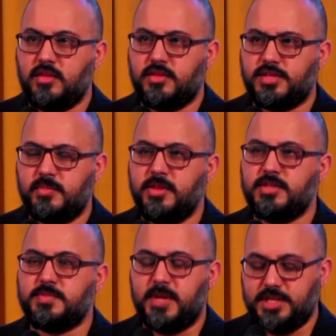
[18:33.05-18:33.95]
some of
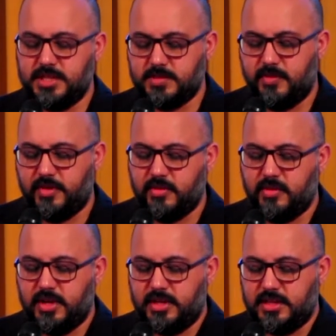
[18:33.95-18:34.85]
those speeches were
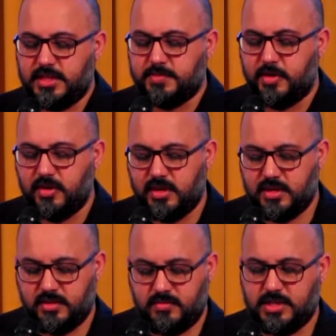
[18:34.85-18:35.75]
recorded in this book,
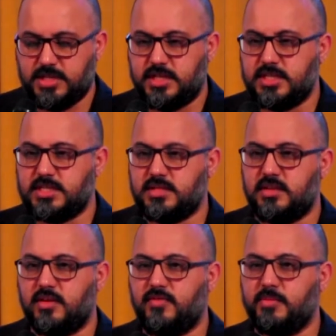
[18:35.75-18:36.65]
which is,
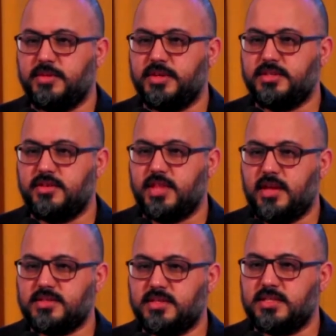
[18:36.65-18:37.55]
from the
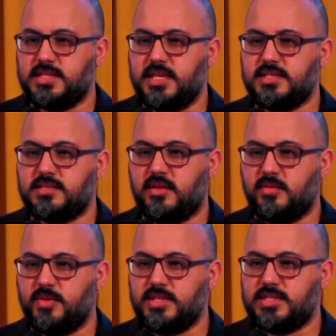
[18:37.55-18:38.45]
2006
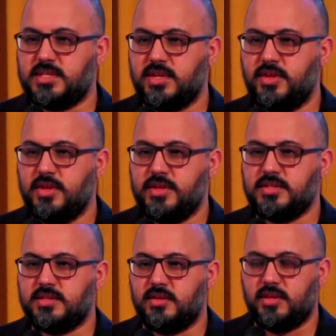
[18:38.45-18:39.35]
onwards.
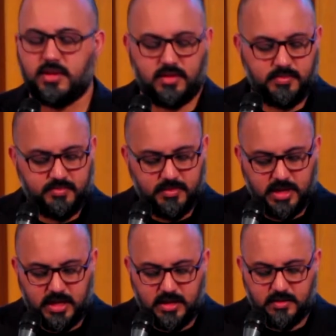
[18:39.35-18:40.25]
So,
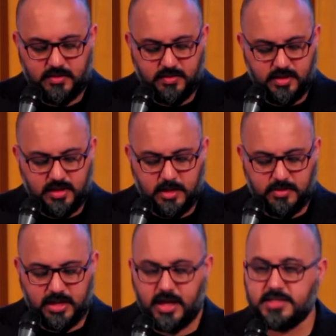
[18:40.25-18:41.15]
a
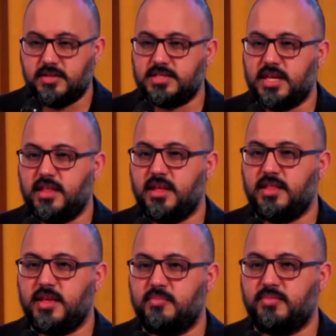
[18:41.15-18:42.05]
couple of guys got together
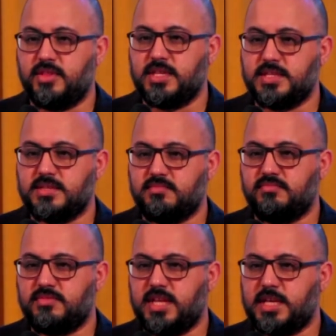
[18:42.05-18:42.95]
and they put this
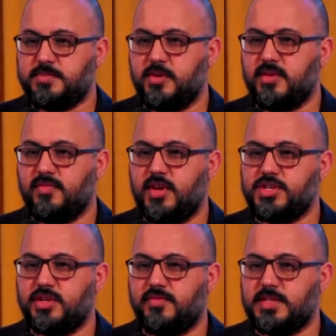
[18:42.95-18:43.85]
textbook
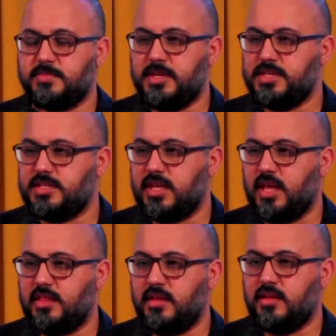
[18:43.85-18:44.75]
version of the speeches
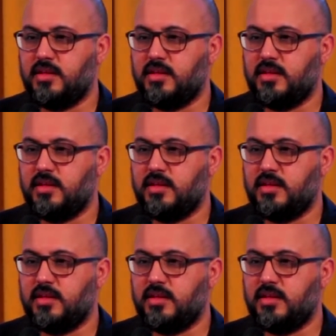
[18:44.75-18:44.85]
together.